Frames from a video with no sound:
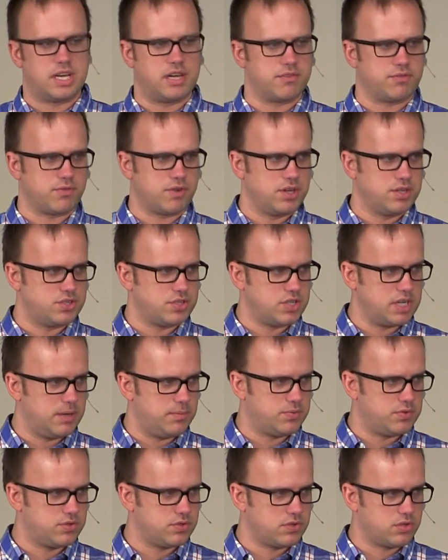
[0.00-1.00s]
down
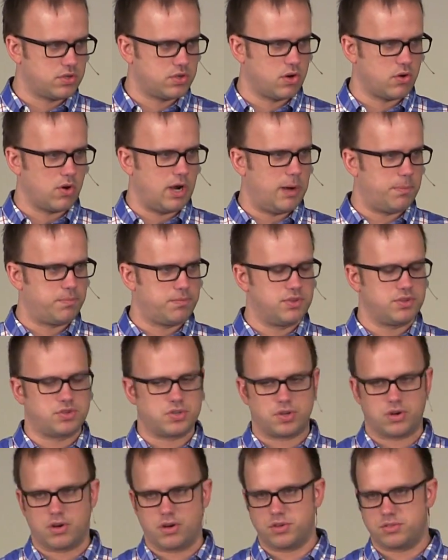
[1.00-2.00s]
friendships, corrupt the
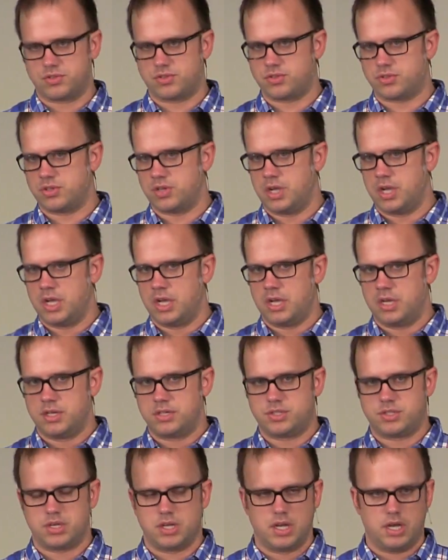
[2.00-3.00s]
church,
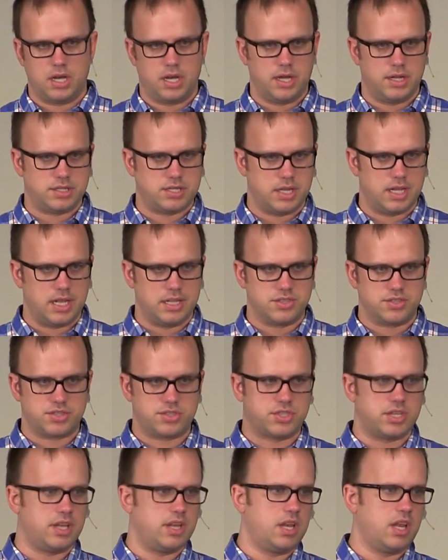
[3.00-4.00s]
to
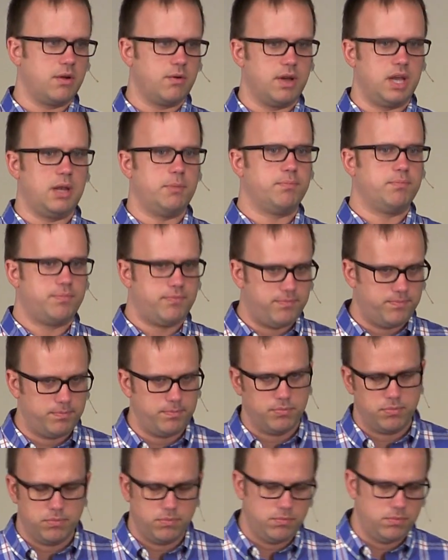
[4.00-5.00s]
insinuate
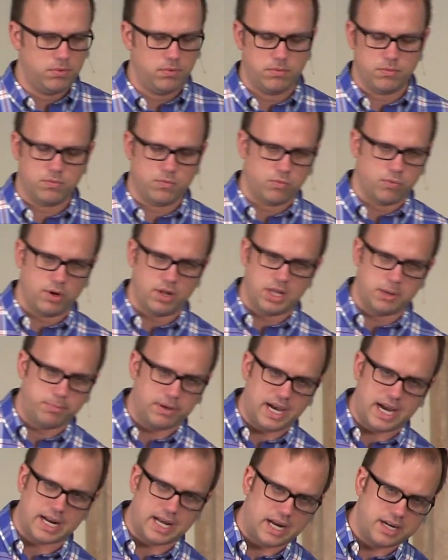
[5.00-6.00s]
really
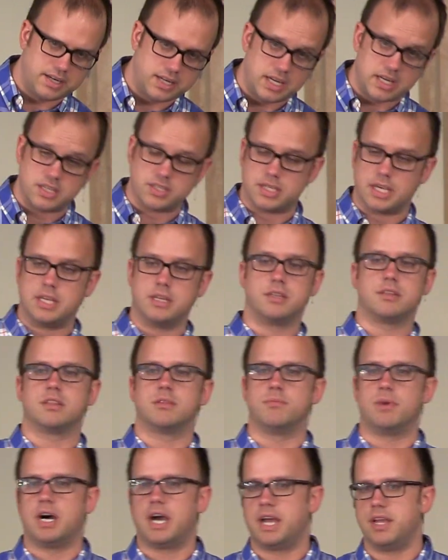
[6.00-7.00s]
bad ideas into
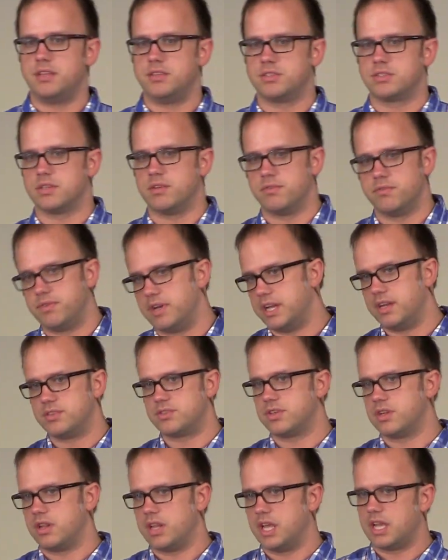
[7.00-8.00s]
the minds of
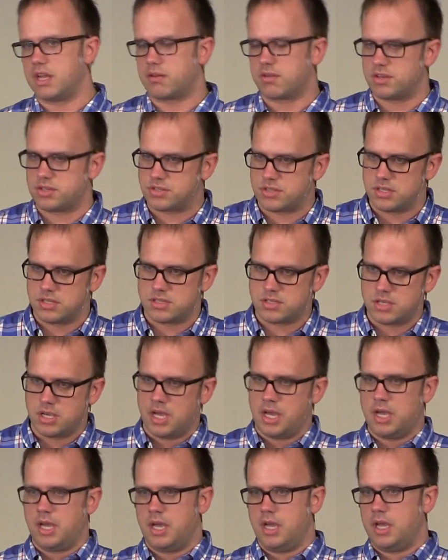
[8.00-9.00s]
innocent lay Christians,
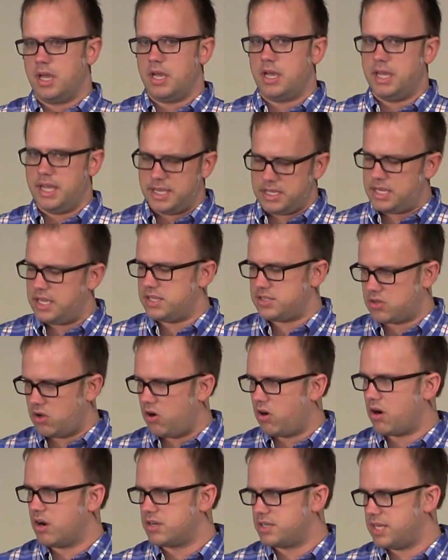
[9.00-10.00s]
it is a
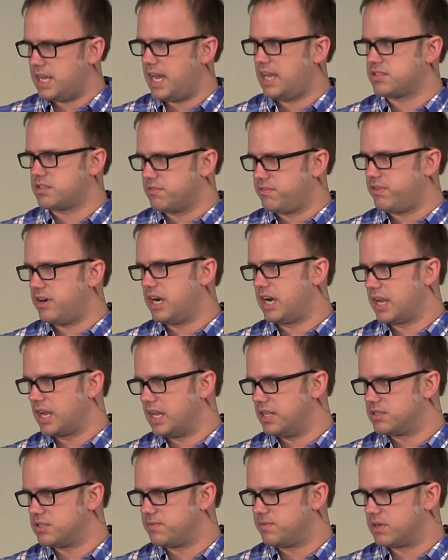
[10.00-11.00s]
hard task to fight
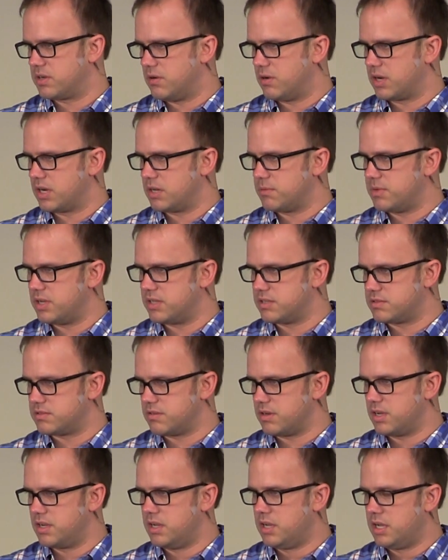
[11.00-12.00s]
against if you're going into
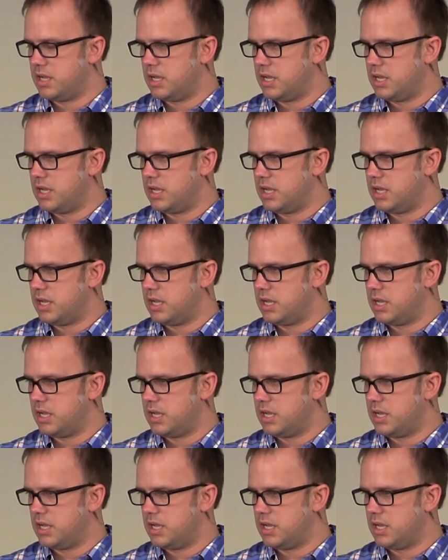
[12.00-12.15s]
ministry.